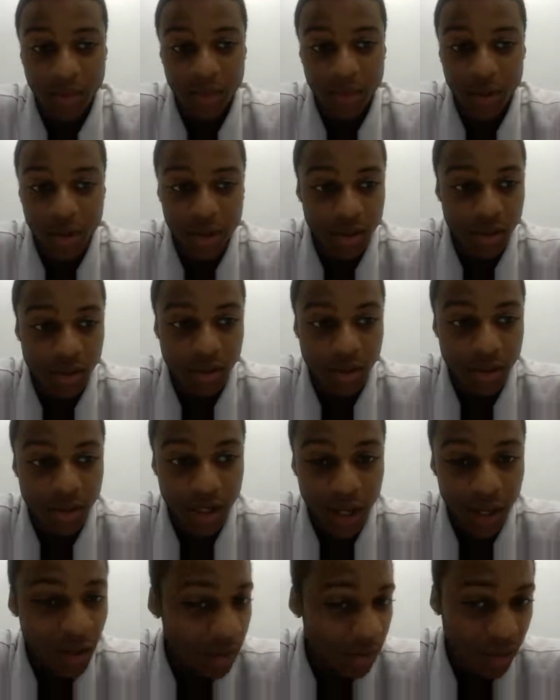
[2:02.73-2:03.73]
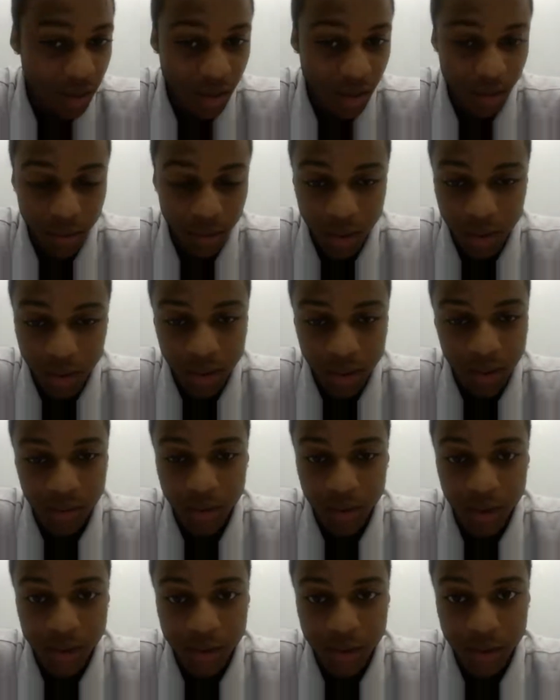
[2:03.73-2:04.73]
far as anything along that
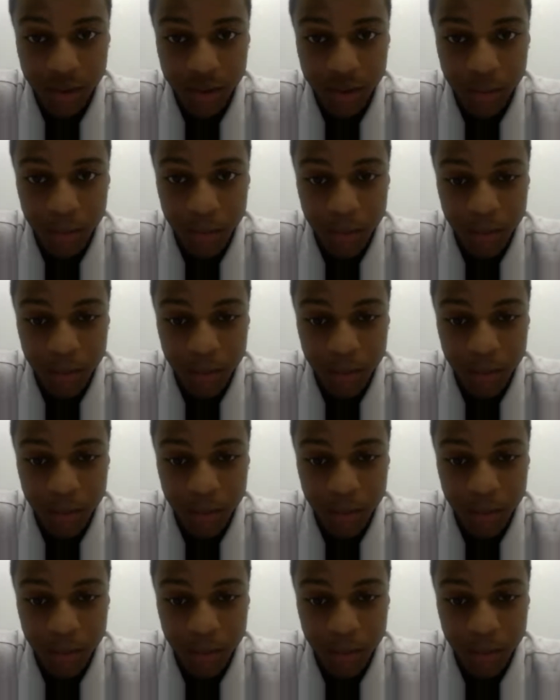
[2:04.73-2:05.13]
nature,